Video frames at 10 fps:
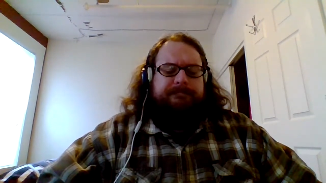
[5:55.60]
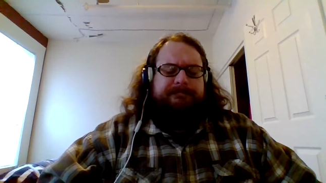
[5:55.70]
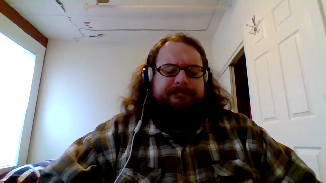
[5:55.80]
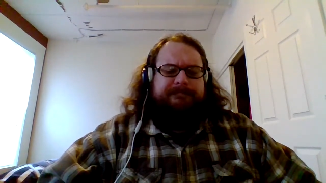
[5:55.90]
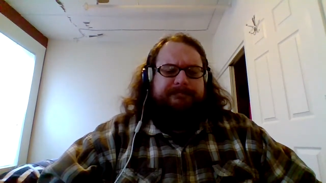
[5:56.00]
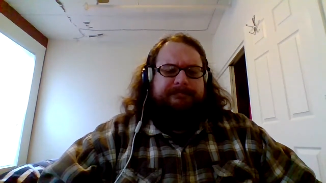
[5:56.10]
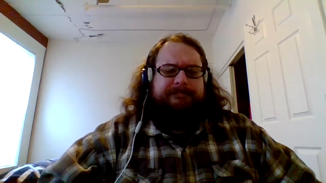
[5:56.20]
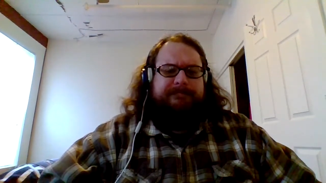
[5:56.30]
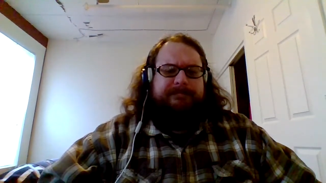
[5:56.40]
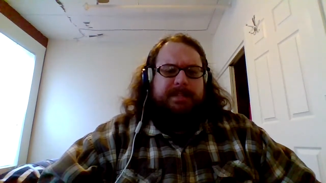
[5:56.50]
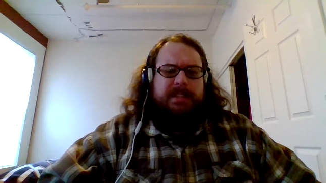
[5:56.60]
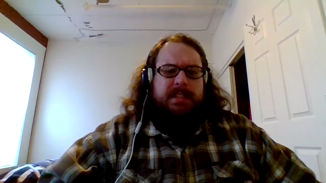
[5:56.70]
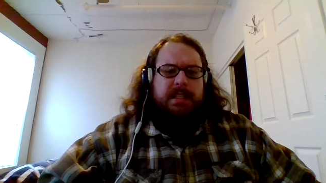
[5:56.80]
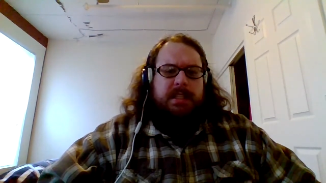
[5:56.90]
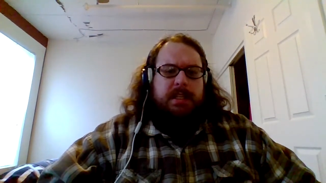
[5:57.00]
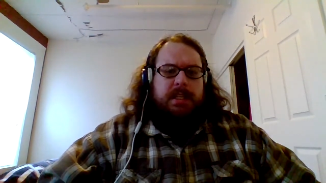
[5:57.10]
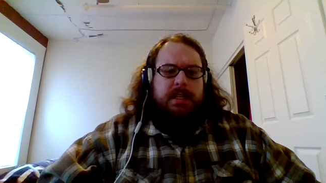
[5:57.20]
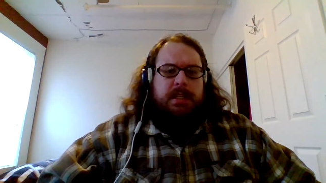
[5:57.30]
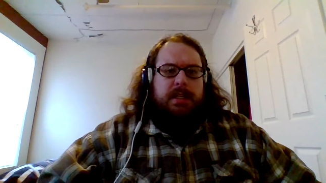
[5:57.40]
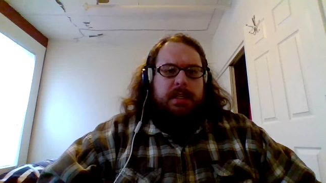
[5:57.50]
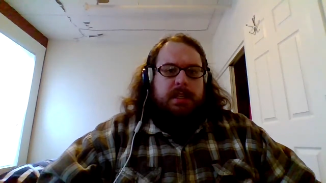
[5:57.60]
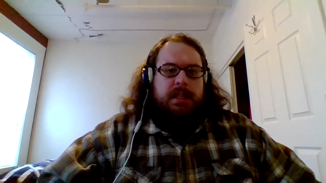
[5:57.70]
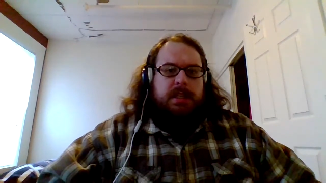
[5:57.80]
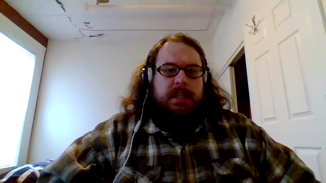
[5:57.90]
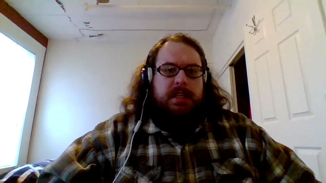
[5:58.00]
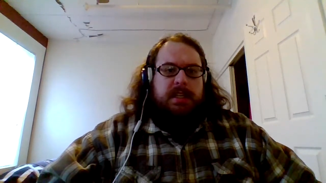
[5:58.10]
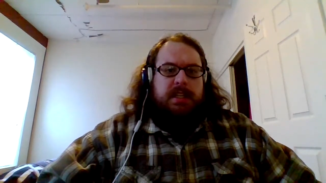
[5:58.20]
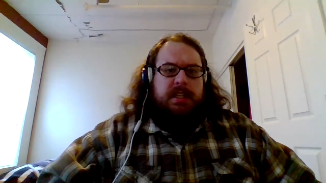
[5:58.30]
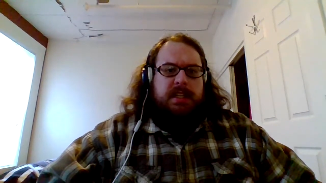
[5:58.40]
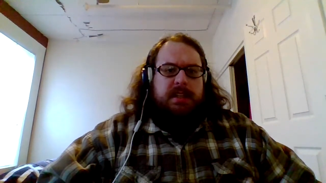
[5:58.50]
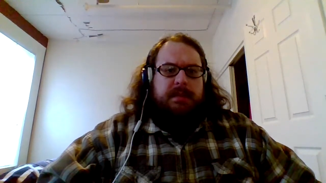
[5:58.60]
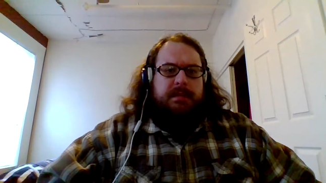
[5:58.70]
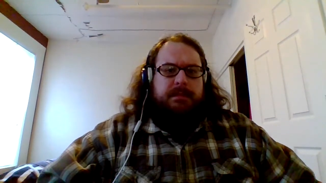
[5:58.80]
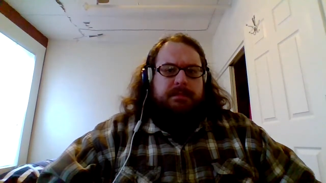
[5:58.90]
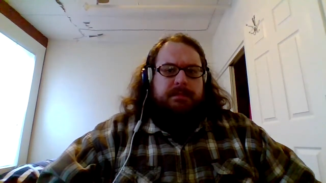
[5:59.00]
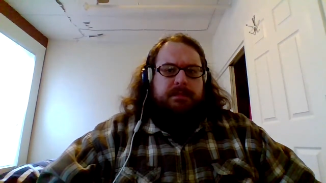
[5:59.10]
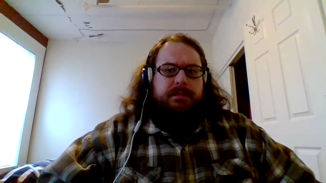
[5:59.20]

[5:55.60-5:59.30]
Nothing is said.